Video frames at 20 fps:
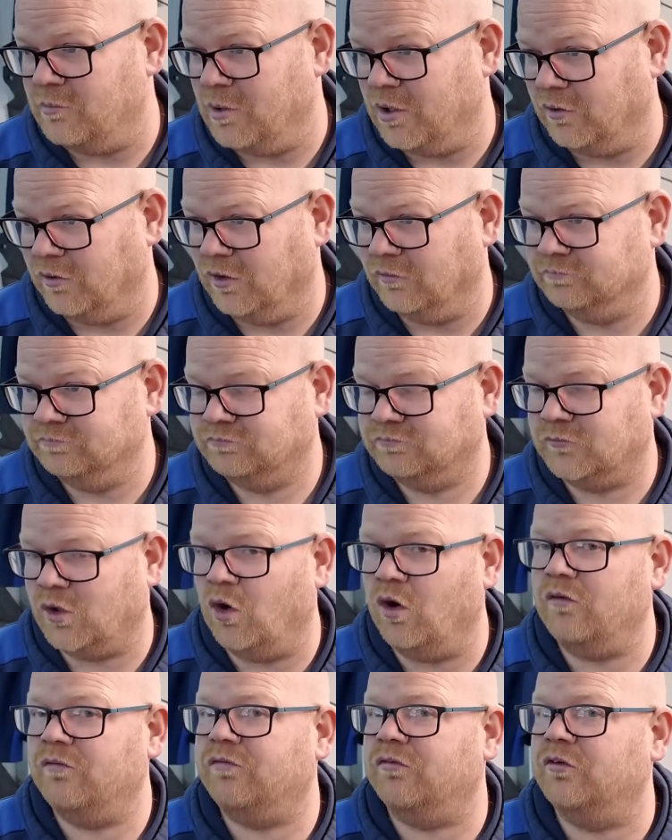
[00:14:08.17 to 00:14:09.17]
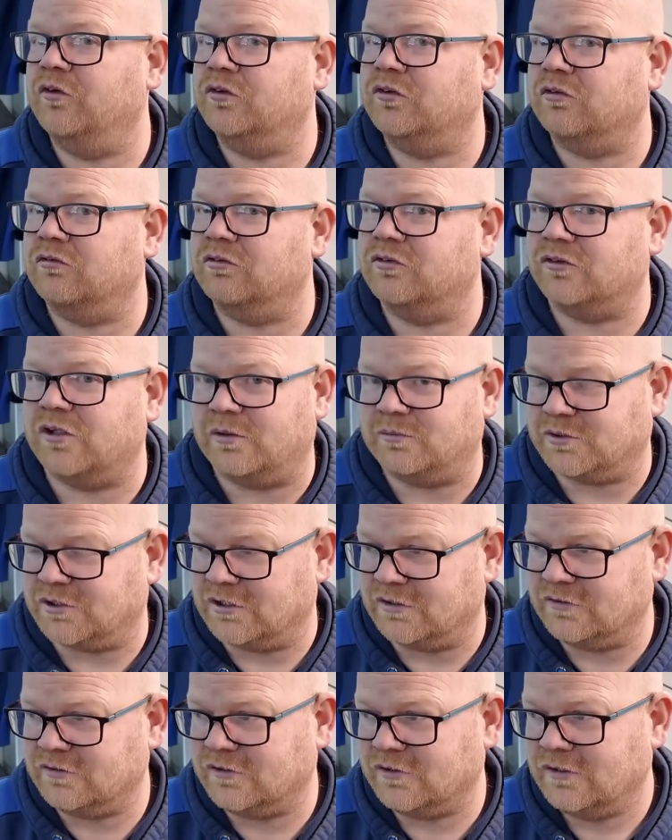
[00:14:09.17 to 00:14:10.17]
motor. Got through to the
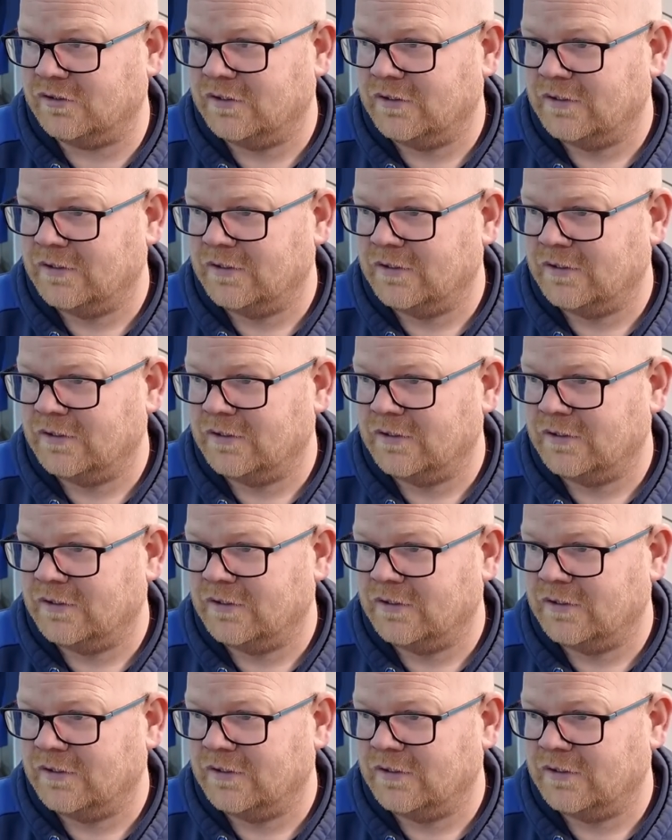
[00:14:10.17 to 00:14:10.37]
receptionist.